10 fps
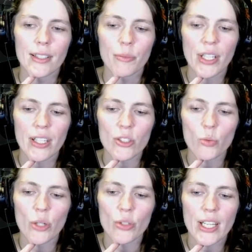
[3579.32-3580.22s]
Because we
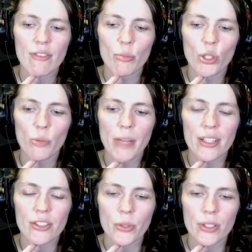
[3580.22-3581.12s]
don't have a blue mana
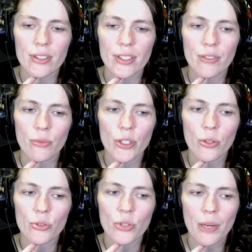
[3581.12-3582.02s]
source, and if we
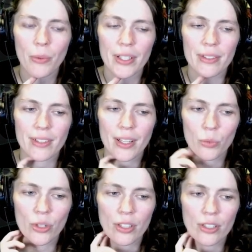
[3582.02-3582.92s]
don't draw one, then
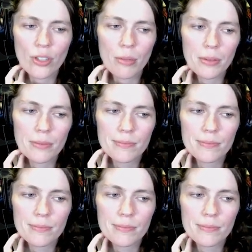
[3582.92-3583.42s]
we're in trouble.